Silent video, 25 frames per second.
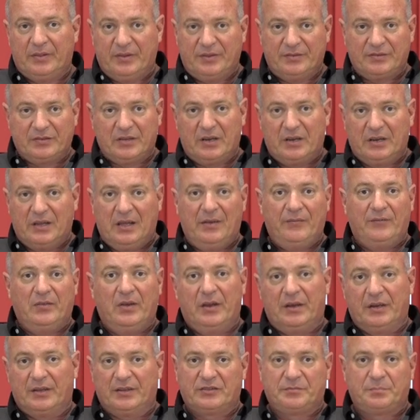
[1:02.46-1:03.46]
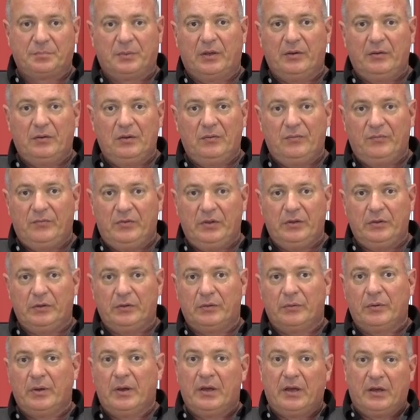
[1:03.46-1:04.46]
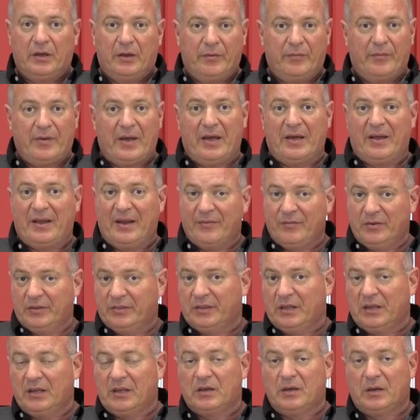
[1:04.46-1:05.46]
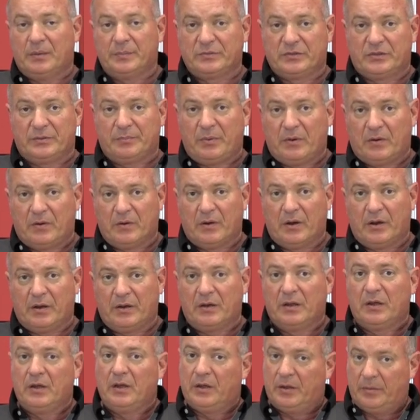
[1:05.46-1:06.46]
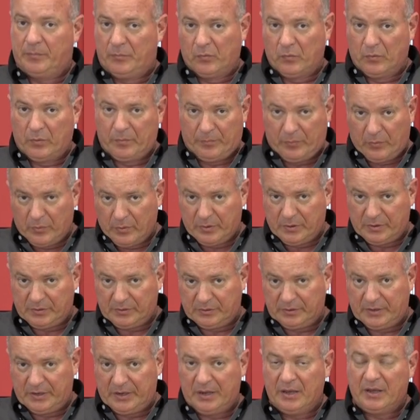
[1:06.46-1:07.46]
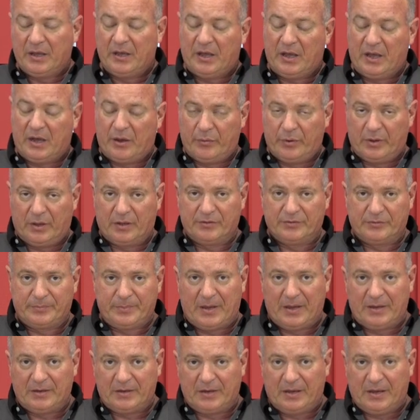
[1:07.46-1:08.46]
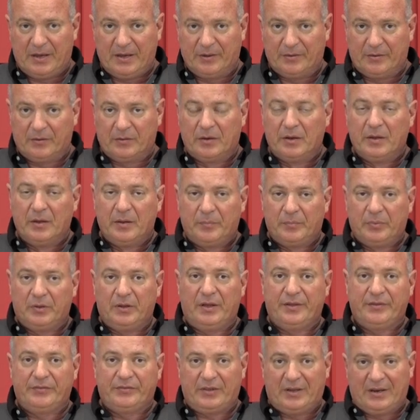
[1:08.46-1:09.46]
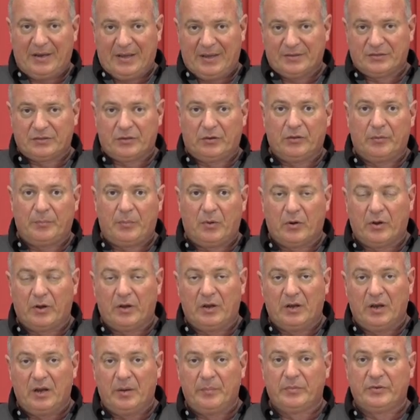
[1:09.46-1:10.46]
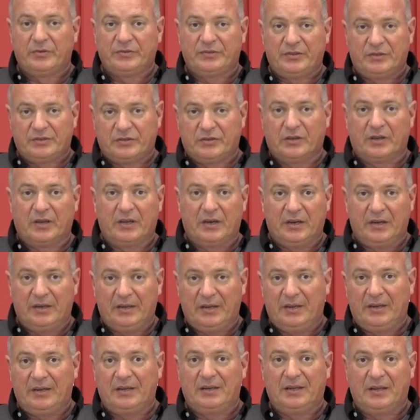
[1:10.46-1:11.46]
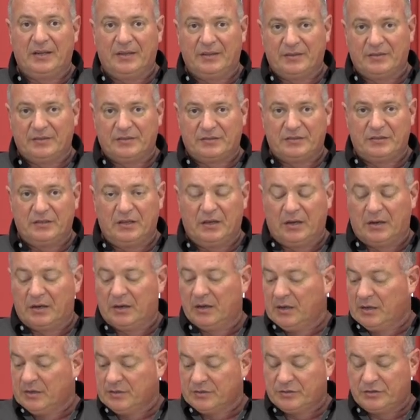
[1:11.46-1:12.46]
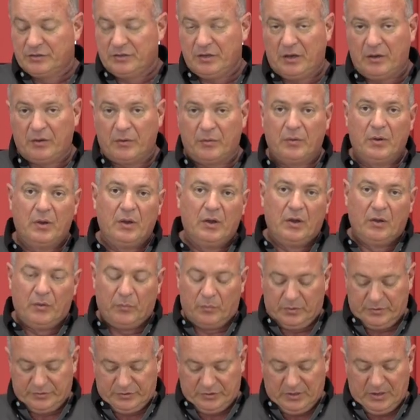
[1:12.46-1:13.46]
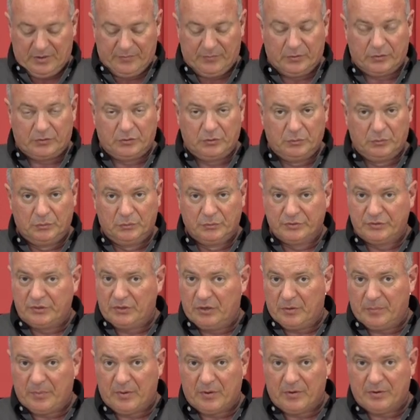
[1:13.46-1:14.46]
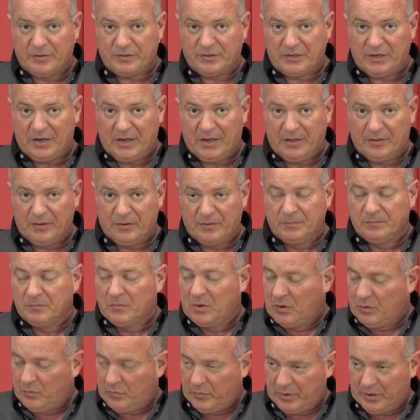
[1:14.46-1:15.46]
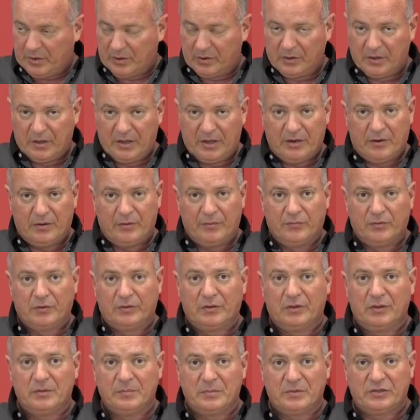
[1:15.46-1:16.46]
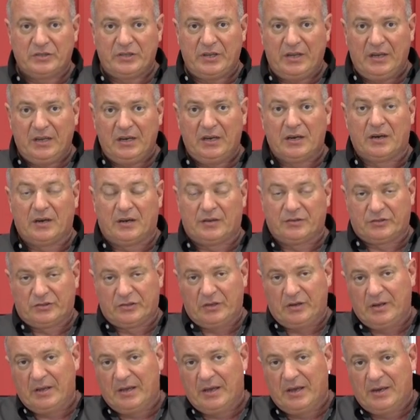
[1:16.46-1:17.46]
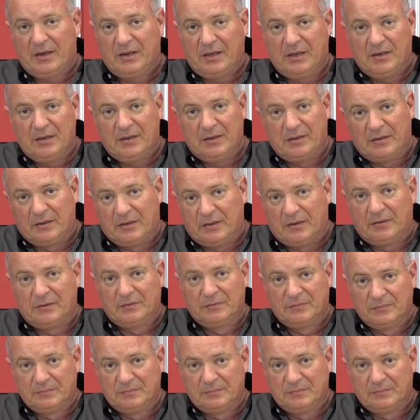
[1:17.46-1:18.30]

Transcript: This is going to give you an exploded view of how everything comes apart, and more importantly, how it goes back together. Plus, it has all the part numbers that you're going to need to get this done. So, once you have your tools and your parts together, we can head over to the machine and I'll show you how to get it done.